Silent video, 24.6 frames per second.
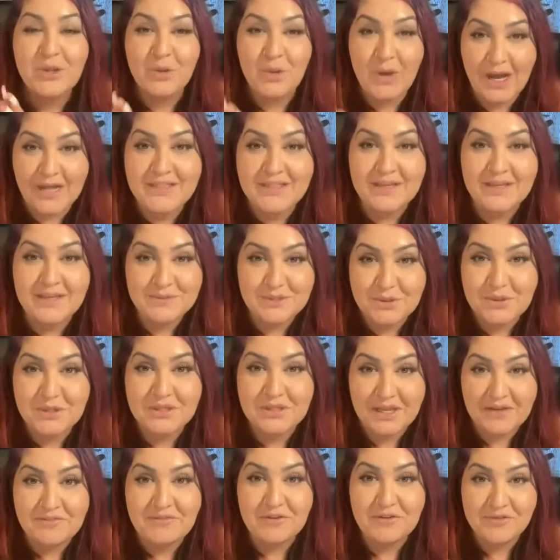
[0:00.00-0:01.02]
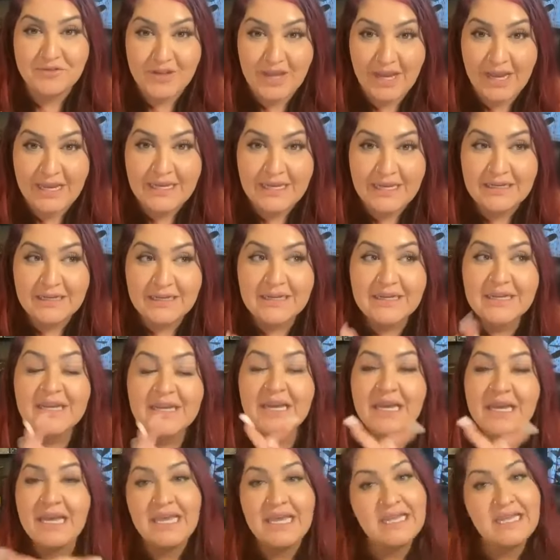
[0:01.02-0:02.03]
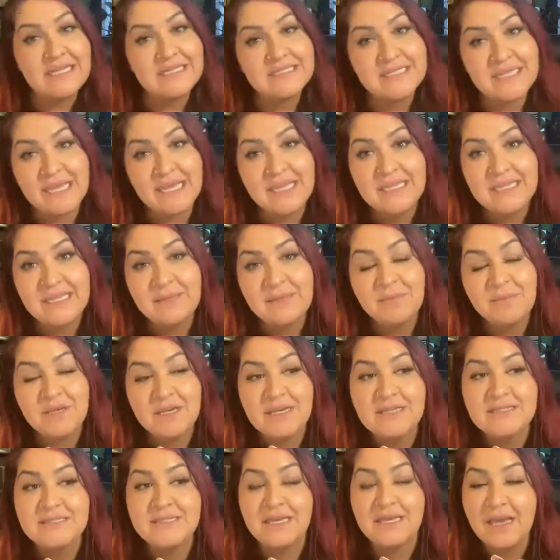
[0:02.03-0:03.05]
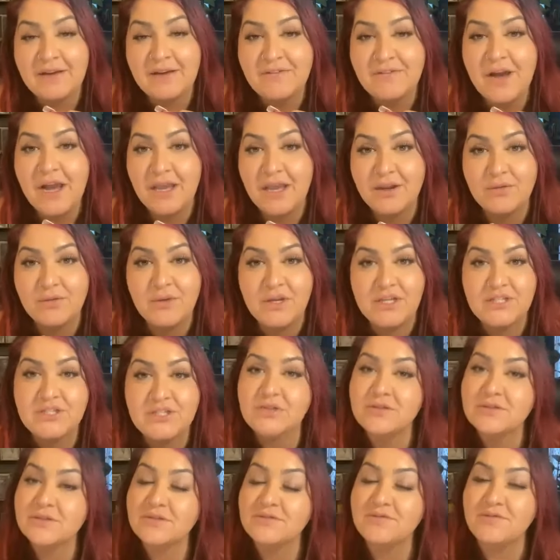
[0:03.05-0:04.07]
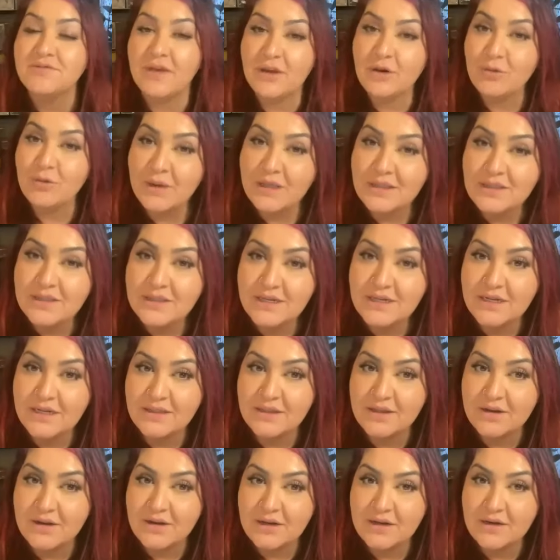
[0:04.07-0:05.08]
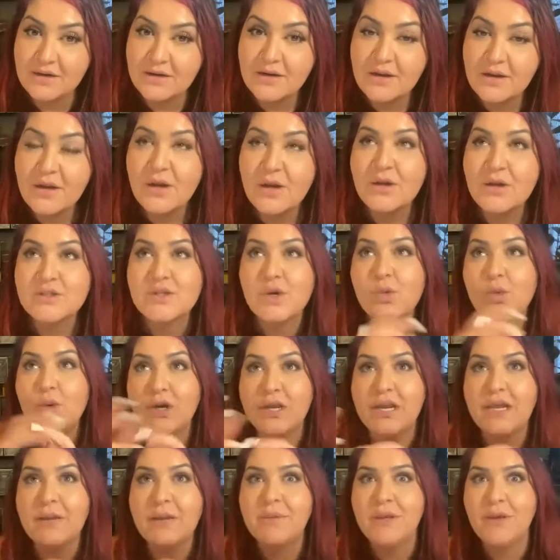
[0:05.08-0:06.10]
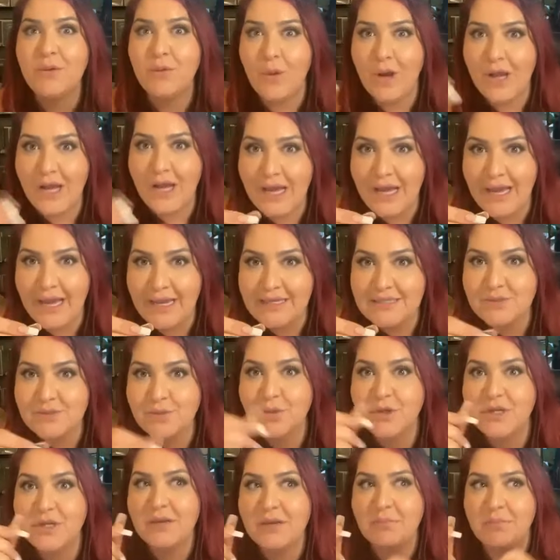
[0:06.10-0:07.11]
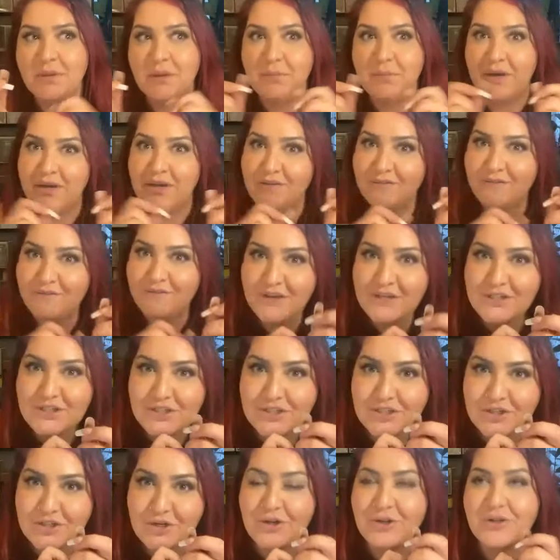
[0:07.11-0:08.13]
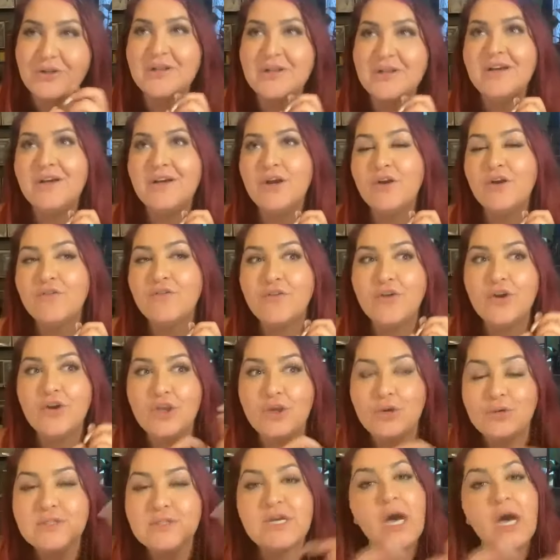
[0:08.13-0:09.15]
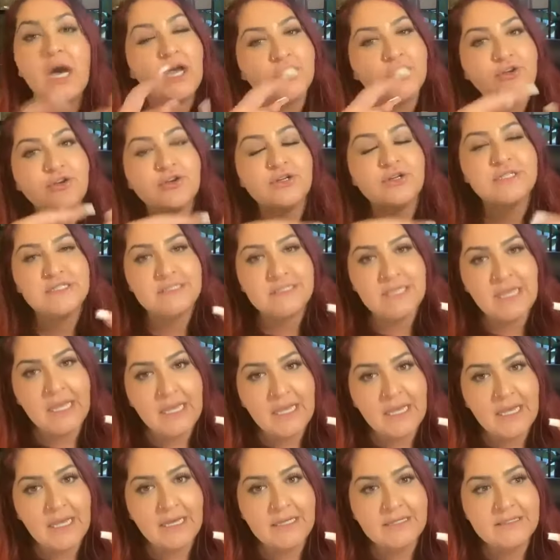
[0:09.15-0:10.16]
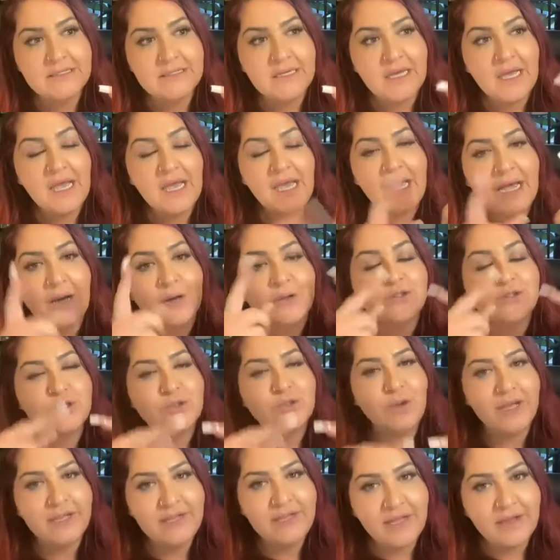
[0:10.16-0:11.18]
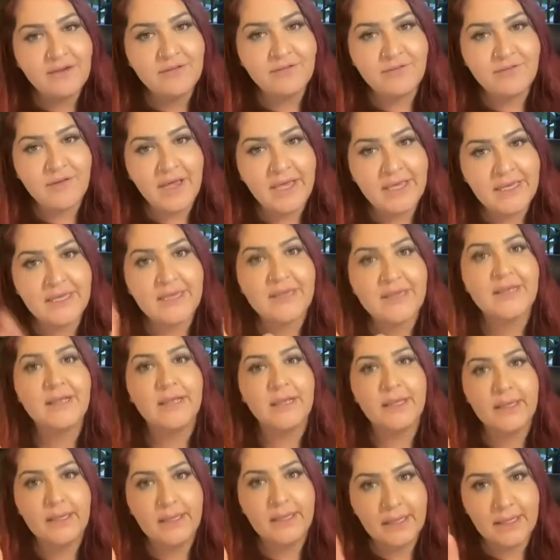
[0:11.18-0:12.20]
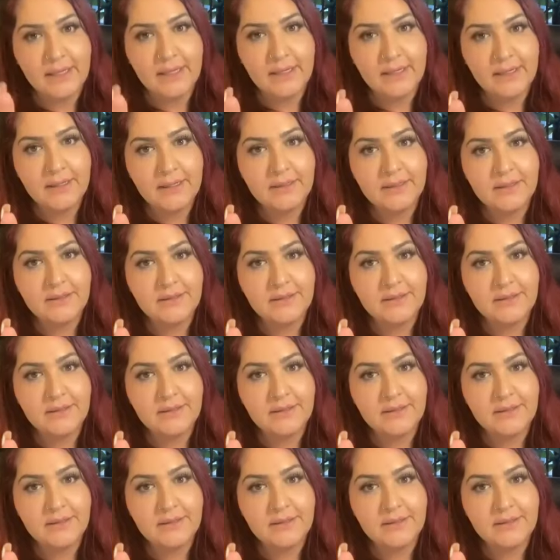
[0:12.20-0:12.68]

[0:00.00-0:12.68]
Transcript: got them to a level 9, it is likely because they have higher ratios of pheomelanin in their hair. So would it be wise, would it be beneficial for you to understand how to identify it? Yeah,